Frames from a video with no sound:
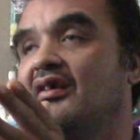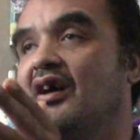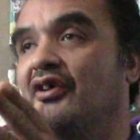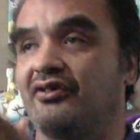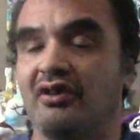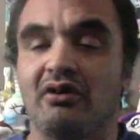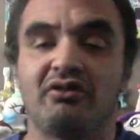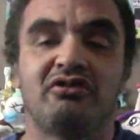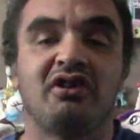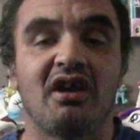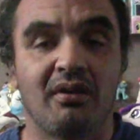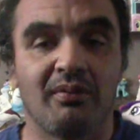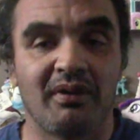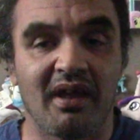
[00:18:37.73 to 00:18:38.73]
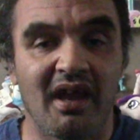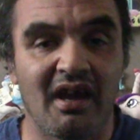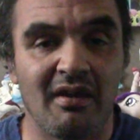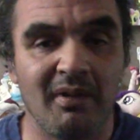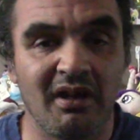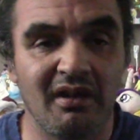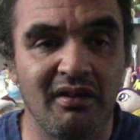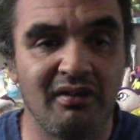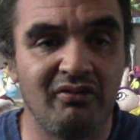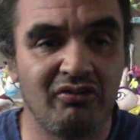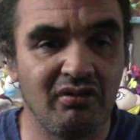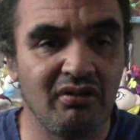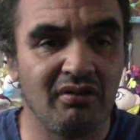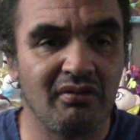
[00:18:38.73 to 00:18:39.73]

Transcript: associated with animated ch